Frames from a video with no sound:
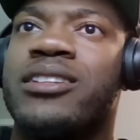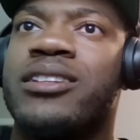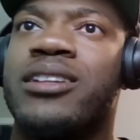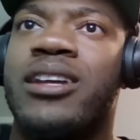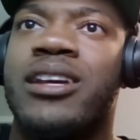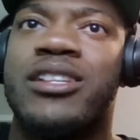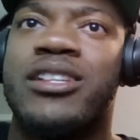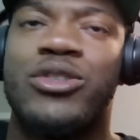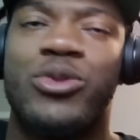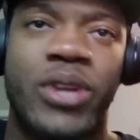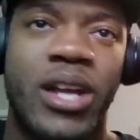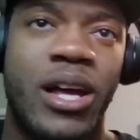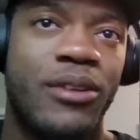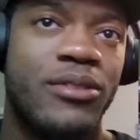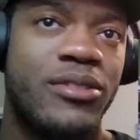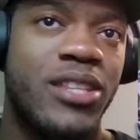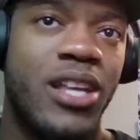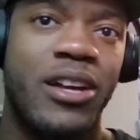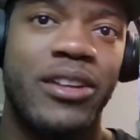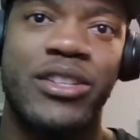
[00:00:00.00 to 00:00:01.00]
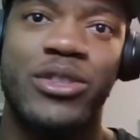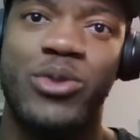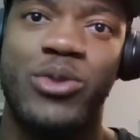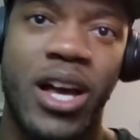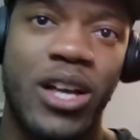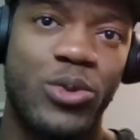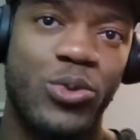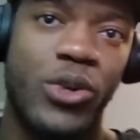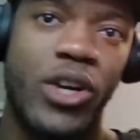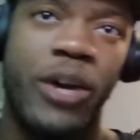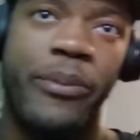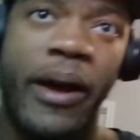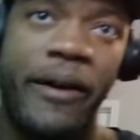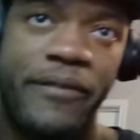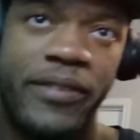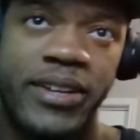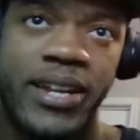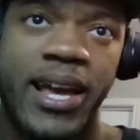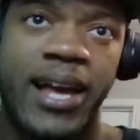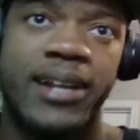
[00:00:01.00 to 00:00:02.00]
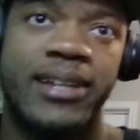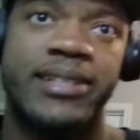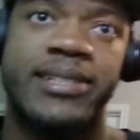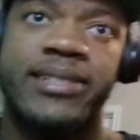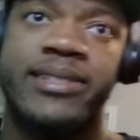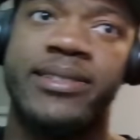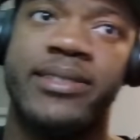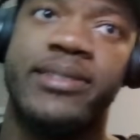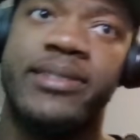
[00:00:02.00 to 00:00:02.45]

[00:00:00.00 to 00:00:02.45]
That's what I was talking. That's what I was worried about for Dallas.